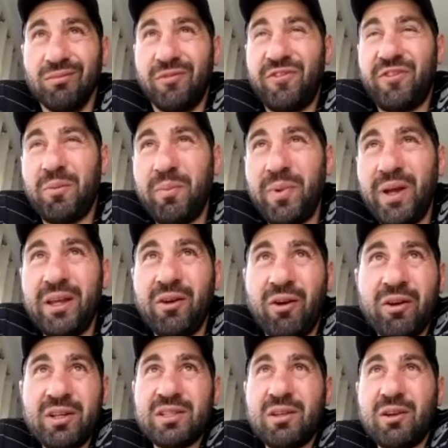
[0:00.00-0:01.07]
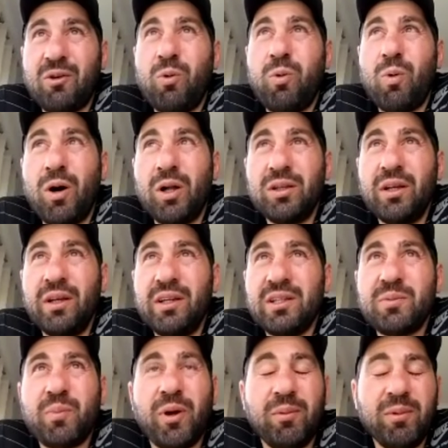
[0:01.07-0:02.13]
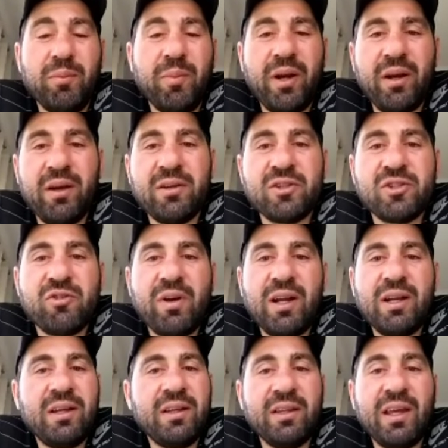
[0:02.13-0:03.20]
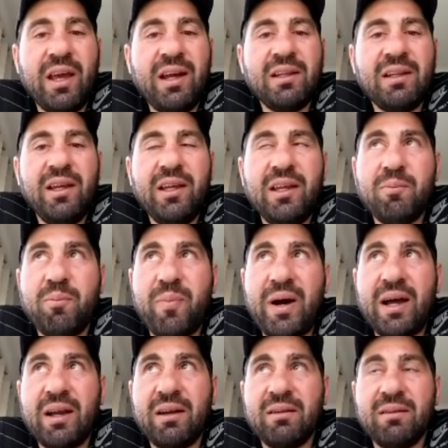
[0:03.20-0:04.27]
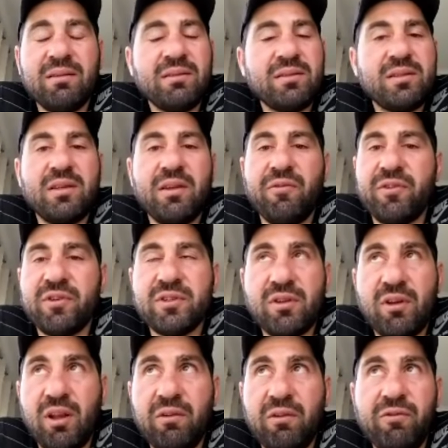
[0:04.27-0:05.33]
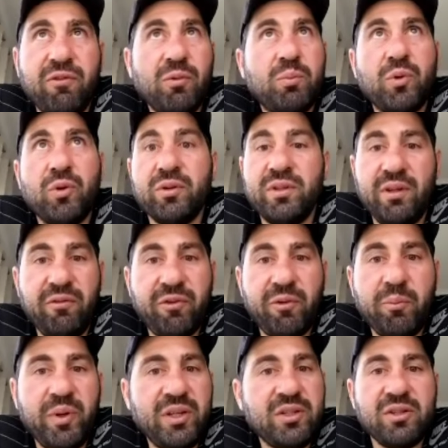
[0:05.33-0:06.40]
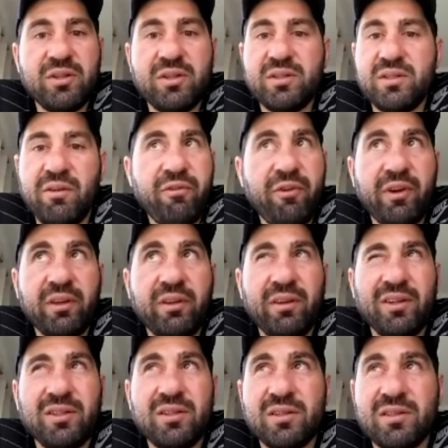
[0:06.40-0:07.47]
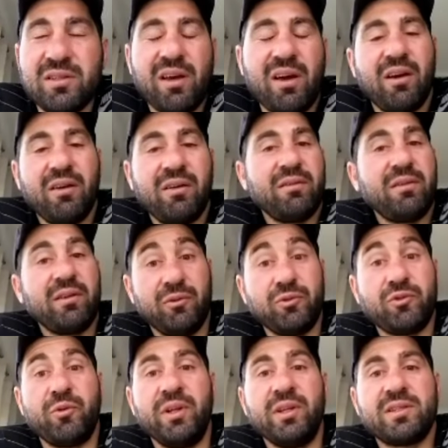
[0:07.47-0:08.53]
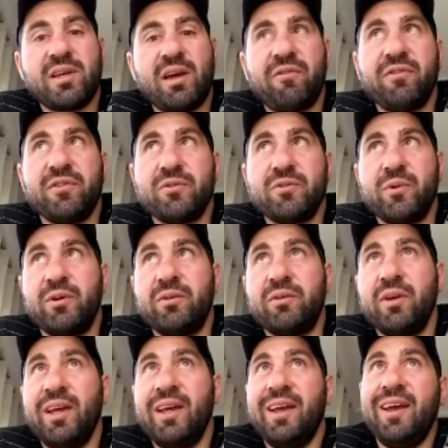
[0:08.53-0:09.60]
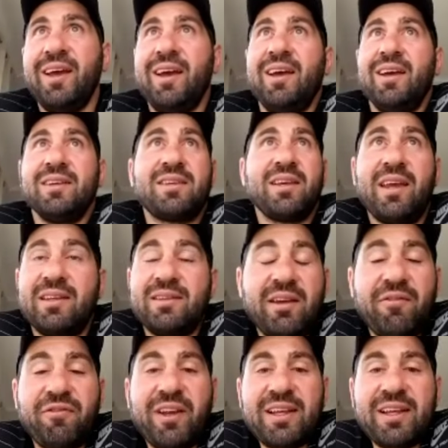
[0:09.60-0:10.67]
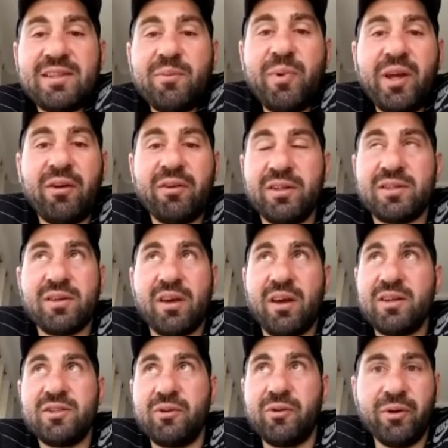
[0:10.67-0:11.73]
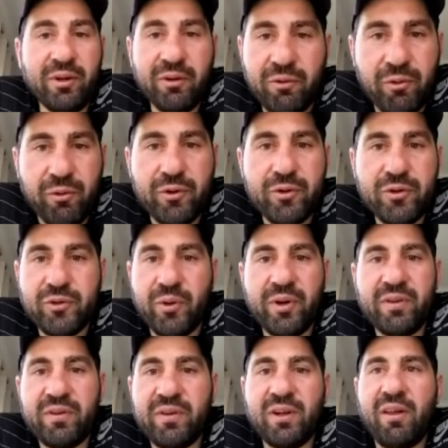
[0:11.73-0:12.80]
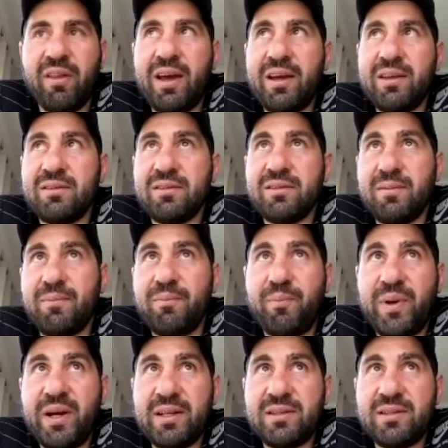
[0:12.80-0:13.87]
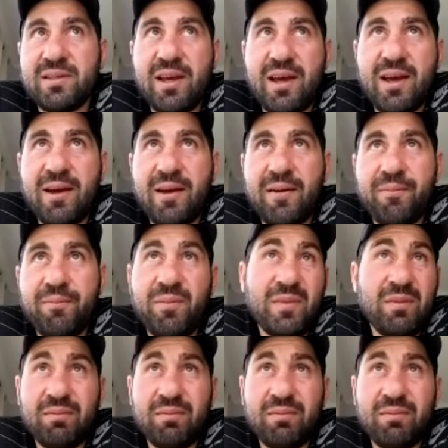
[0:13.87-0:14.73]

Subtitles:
if I'm being honest, the quality is probably better in Australia and the A-League, but different style of football, different pitches, different conditions. So it was really tough as well. So yeah, definitely had to be on your toes. You couldn't cruise or anything like that. But